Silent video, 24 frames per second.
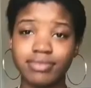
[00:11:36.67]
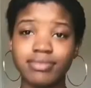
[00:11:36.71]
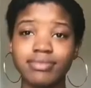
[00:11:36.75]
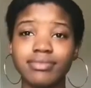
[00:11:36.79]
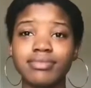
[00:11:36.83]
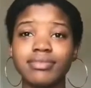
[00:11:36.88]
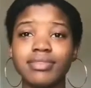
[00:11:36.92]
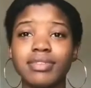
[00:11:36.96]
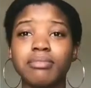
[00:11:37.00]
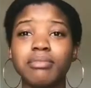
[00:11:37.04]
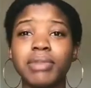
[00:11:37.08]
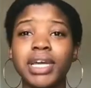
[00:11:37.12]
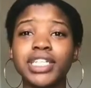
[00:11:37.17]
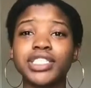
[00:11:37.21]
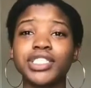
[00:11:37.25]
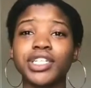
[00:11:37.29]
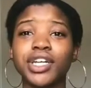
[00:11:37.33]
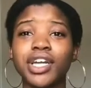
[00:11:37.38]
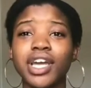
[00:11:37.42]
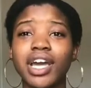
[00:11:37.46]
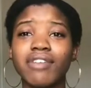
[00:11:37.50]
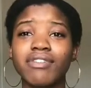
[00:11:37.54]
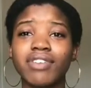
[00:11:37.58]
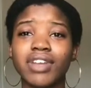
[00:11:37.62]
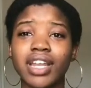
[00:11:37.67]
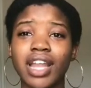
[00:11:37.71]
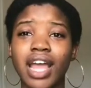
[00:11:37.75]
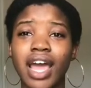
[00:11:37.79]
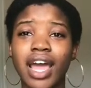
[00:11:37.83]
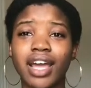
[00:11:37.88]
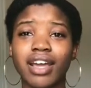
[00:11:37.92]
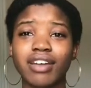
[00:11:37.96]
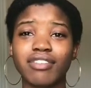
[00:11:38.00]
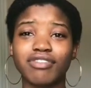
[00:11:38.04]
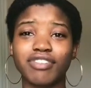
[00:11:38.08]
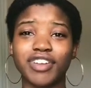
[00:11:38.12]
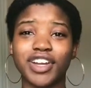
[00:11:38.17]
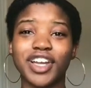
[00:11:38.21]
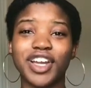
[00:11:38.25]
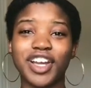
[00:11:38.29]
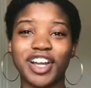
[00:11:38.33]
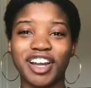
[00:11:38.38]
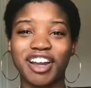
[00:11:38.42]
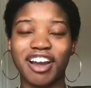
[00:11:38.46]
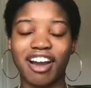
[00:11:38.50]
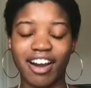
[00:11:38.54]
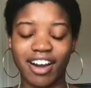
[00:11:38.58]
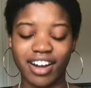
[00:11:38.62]
Make sure you have a neck for your
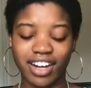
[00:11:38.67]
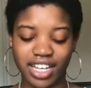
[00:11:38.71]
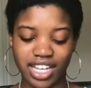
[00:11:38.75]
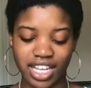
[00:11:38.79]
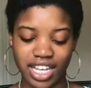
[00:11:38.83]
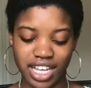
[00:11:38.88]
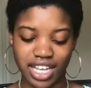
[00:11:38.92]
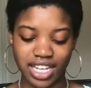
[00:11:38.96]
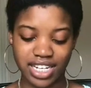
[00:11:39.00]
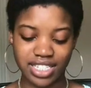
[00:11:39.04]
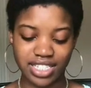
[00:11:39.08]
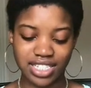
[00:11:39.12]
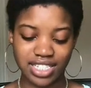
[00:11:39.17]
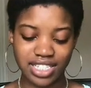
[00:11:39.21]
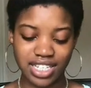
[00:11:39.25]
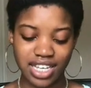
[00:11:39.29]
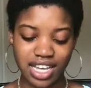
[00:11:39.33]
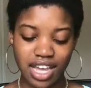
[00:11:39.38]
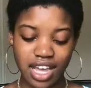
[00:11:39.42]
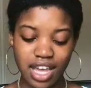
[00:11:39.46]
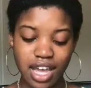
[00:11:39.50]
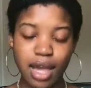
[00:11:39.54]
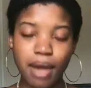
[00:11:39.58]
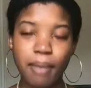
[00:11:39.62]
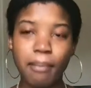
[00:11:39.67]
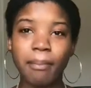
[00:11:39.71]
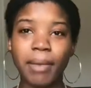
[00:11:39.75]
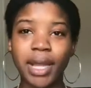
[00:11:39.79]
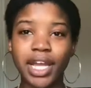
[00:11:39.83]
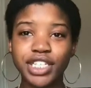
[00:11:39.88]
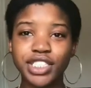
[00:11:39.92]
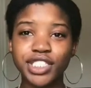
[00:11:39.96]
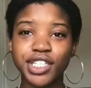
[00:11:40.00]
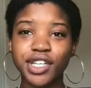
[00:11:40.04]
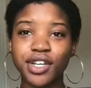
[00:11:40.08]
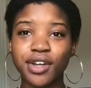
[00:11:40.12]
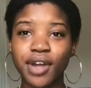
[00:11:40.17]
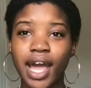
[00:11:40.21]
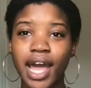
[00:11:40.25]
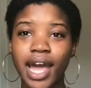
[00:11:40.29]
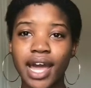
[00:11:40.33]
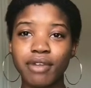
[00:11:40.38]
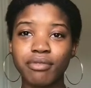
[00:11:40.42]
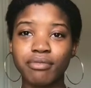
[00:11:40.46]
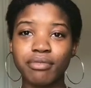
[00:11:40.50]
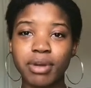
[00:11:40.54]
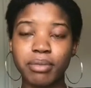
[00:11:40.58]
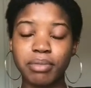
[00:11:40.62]
cardigans. Make sure you
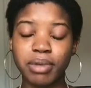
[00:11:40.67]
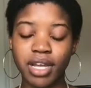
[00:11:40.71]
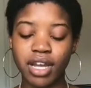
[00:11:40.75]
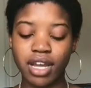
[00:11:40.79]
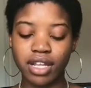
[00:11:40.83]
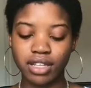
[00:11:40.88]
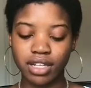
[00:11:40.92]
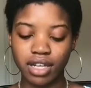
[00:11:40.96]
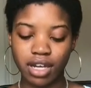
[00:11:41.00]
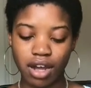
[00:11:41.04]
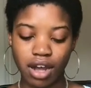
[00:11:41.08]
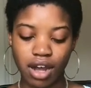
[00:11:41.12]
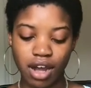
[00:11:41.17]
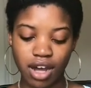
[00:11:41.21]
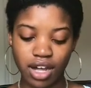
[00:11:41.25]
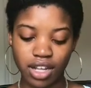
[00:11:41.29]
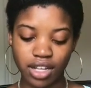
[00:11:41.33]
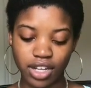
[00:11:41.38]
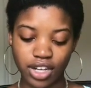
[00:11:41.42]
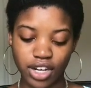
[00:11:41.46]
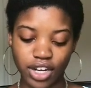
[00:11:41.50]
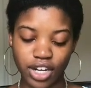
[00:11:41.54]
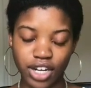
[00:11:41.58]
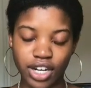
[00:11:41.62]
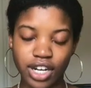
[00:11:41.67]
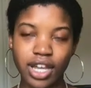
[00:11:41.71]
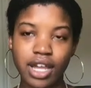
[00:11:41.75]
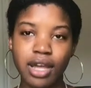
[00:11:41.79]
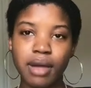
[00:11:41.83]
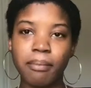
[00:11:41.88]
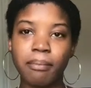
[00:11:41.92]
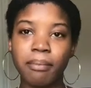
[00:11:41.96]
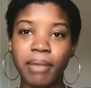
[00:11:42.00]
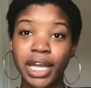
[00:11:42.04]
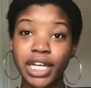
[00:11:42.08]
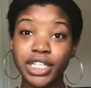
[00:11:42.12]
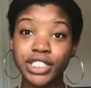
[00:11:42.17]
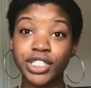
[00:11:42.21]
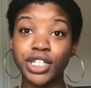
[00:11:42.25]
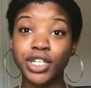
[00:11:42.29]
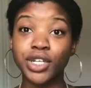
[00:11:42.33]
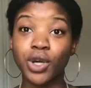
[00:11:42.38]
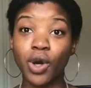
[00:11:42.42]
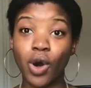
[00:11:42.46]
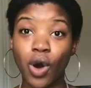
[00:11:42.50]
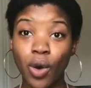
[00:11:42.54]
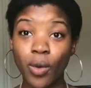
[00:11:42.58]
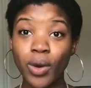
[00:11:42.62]
add ribbing on the collar. Make sure you
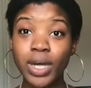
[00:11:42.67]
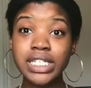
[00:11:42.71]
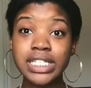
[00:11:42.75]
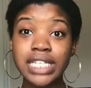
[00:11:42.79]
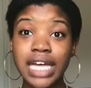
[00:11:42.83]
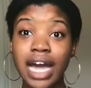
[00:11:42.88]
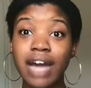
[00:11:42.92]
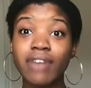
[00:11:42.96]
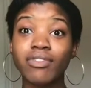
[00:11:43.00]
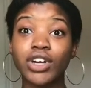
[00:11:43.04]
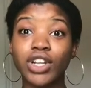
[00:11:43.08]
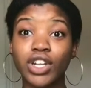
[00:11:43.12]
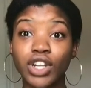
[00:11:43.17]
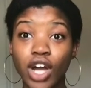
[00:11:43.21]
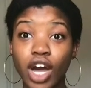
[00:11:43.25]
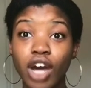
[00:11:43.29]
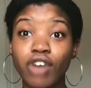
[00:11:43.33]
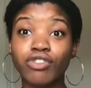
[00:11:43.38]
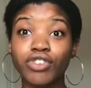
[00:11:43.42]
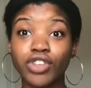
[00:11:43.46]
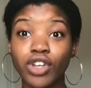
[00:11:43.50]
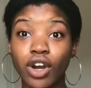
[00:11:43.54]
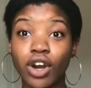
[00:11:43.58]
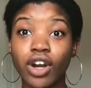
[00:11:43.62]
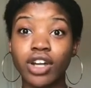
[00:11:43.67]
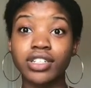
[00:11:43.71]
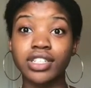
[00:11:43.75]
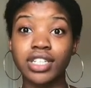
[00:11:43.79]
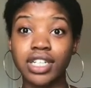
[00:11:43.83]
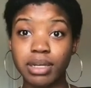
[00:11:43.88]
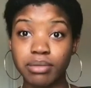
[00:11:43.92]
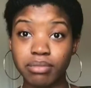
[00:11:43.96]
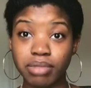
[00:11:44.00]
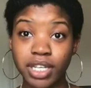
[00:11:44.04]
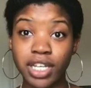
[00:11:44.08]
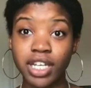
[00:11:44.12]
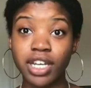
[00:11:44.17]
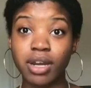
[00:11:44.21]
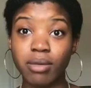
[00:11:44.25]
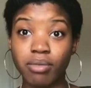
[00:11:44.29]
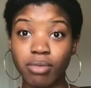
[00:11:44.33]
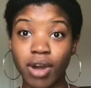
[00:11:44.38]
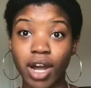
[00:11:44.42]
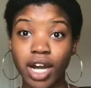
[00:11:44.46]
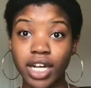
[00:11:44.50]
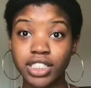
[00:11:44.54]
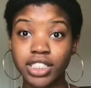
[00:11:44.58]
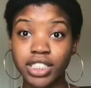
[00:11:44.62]
always have enough yarn to complete your
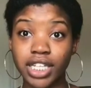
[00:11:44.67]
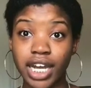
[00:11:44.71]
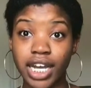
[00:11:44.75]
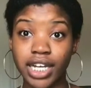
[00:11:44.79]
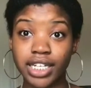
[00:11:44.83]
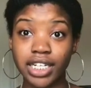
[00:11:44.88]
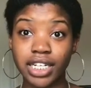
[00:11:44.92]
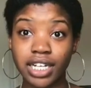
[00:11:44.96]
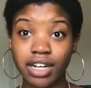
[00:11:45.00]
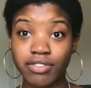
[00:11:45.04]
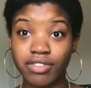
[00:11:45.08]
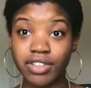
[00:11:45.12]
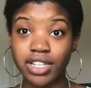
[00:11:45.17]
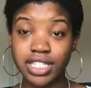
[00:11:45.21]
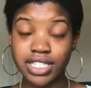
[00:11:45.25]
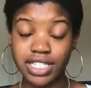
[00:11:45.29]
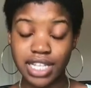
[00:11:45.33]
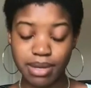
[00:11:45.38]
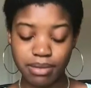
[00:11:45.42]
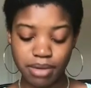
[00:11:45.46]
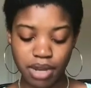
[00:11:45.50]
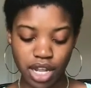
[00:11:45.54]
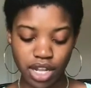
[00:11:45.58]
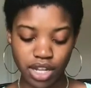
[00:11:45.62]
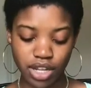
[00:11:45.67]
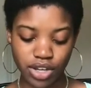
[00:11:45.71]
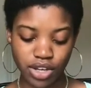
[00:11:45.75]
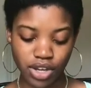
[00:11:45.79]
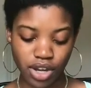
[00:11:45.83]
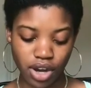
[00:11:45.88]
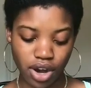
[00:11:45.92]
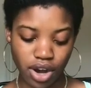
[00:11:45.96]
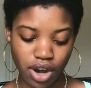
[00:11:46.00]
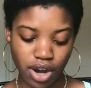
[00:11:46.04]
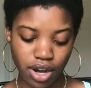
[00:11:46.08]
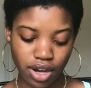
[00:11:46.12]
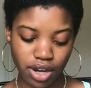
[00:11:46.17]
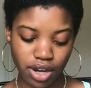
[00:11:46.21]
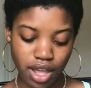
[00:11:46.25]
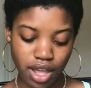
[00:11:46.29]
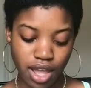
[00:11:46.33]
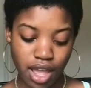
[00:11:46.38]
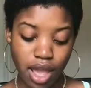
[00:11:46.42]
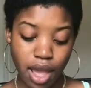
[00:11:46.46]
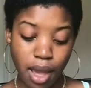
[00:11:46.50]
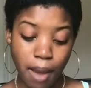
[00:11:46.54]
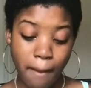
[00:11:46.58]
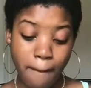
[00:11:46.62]
project, enough of the same color yarn.
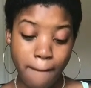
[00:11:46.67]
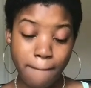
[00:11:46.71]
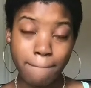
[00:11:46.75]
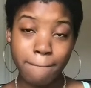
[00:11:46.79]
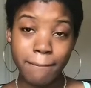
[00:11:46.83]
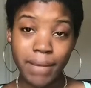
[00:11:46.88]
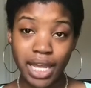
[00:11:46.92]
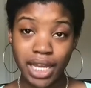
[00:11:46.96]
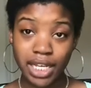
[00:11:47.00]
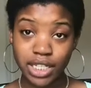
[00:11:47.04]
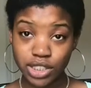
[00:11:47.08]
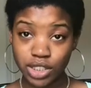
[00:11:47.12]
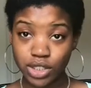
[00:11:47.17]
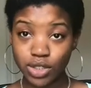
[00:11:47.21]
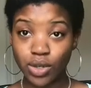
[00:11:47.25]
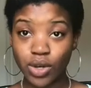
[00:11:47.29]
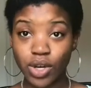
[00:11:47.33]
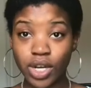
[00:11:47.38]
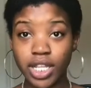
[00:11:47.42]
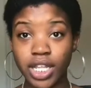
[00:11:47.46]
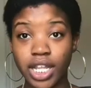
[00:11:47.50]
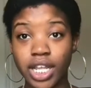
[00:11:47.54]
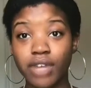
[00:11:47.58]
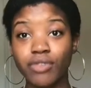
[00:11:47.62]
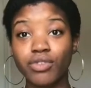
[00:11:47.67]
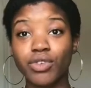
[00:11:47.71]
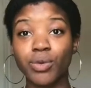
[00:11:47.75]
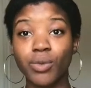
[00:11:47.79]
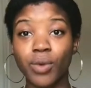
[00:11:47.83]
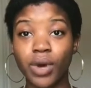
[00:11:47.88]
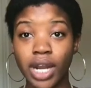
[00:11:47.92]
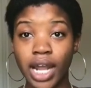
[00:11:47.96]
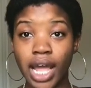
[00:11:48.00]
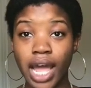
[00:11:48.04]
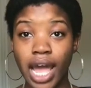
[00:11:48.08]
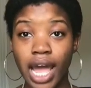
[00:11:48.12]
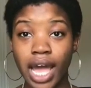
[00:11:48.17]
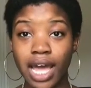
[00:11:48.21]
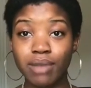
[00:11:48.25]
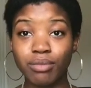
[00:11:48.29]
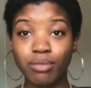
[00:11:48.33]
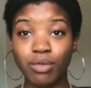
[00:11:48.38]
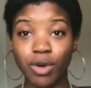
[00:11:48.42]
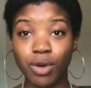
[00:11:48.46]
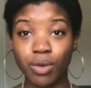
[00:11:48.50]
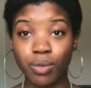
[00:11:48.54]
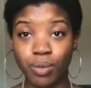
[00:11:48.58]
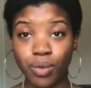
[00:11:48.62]
Make sure that if you want to add
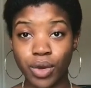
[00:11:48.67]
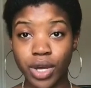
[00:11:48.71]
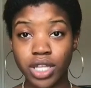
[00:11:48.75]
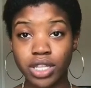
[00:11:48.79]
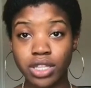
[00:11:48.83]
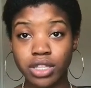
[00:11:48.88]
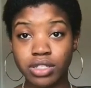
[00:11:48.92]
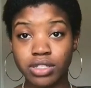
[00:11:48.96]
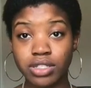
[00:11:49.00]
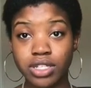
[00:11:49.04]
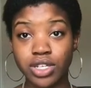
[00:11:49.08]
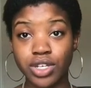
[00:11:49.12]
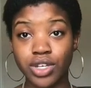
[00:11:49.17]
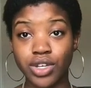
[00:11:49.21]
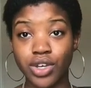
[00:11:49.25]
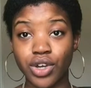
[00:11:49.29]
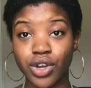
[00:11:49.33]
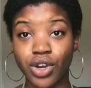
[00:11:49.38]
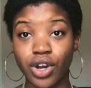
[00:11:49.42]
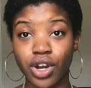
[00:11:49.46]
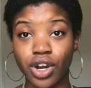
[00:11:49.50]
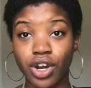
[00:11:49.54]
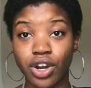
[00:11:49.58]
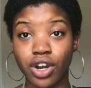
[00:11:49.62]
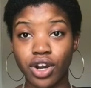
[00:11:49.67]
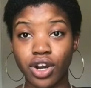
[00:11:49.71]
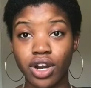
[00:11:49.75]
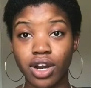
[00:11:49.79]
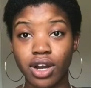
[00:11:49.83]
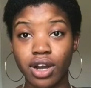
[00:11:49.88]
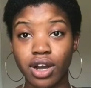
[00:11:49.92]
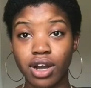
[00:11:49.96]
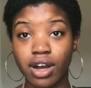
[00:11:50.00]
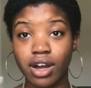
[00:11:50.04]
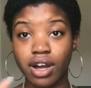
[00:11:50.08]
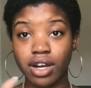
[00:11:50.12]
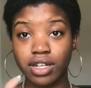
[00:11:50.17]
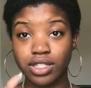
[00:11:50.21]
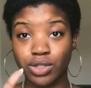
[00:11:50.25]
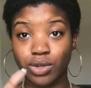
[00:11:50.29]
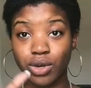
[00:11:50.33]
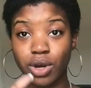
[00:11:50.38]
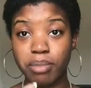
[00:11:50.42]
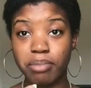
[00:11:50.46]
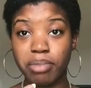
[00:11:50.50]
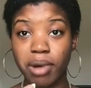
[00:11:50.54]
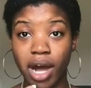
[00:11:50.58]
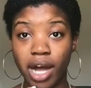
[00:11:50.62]
more width to a
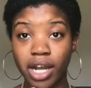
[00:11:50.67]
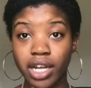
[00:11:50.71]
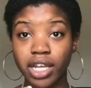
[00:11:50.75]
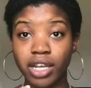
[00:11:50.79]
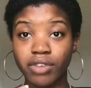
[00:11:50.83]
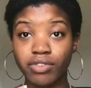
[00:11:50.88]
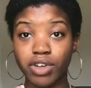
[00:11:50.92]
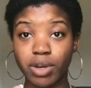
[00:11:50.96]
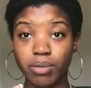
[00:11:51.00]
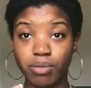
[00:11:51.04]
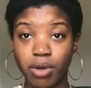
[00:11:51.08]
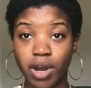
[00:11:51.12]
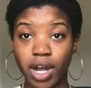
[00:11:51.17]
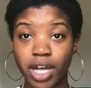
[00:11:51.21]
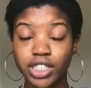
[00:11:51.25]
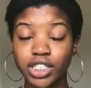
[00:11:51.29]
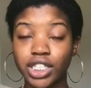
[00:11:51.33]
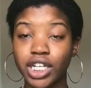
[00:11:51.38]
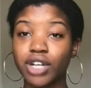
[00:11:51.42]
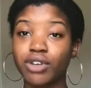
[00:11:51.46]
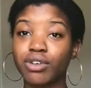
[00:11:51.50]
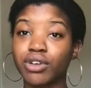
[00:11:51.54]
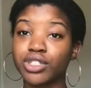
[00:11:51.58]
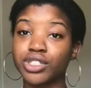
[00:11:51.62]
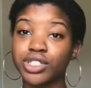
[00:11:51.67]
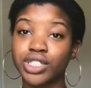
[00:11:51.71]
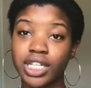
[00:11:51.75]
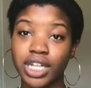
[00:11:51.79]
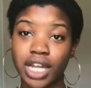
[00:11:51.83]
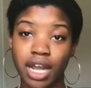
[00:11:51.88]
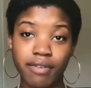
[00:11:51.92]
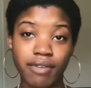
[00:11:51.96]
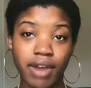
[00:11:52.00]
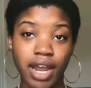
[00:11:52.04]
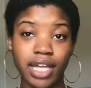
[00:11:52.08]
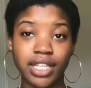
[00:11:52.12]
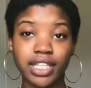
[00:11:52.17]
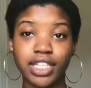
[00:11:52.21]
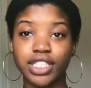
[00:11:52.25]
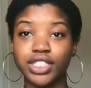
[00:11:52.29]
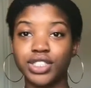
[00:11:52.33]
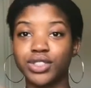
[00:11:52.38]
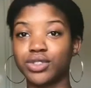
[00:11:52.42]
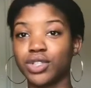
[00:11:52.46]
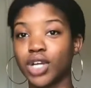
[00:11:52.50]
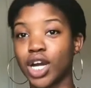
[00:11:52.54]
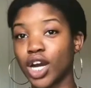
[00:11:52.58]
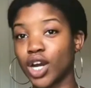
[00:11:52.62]
body of your project, crochet directly. Do
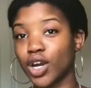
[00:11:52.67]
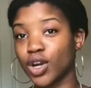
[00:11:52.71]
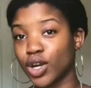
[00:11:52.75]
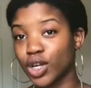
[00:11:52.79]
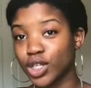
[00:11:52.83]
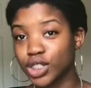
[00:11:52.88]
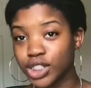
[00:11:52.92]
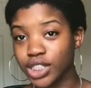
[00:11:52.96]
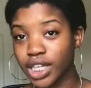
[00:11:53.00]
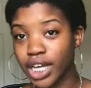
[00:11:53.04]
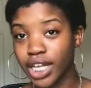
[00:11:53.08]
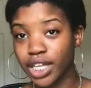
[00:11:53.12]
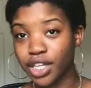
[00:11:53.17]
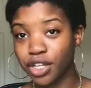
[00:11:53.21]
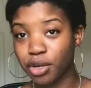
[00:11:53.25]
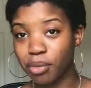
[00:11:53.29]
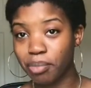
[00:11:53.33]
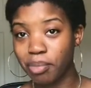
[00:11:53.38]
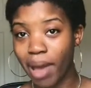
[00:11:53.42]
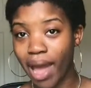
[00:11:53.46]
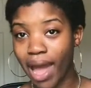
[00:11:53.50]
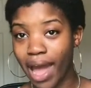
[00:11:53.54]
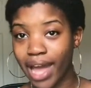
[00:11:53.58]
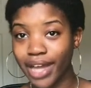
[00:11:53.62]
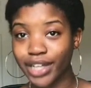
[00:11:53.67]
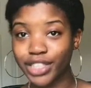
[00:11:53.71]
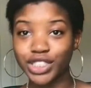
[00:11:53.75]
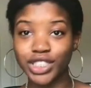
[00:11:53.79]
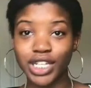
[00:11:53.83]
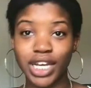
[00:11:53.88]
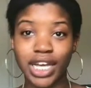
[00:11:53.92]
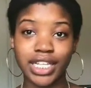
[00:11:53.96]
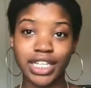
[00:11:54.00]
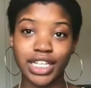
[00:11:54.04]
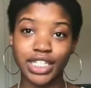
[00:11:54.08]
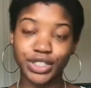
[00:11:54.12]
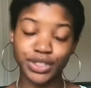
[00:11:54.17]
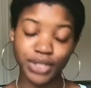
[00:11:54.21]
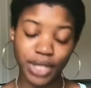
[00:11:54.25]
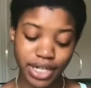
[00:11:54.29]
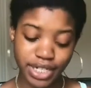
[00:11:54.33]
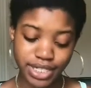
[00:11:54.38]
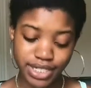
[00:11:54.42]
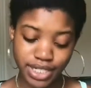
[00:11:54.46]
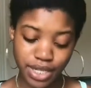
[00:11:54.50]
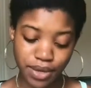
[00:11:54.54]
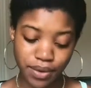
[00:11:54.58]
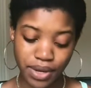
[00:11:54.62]
not crochet a little patch and then try to
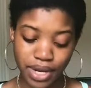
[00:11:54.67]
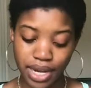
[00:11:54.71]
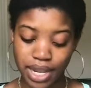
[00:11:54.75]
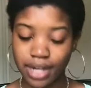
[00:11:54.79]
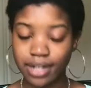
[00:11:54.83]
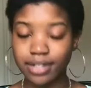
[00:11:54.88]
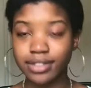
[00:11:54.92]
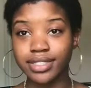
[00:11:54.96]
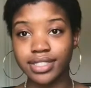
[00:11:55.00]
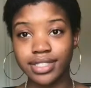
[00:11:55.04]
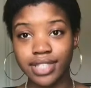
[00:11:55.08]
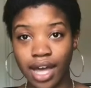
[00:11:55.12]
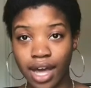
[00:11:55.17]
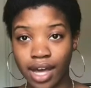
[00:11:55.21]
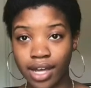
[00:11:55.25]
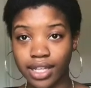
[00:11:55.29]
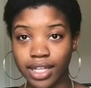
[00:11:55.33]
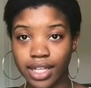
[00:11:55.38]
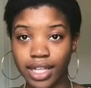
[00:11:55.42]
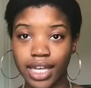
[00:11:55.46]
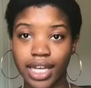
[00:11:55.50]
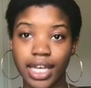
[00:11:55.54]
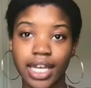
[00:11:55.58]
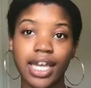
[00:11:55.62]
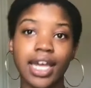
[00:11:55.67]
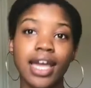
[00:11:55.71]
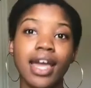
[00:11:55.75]
sew it in. It's ugly.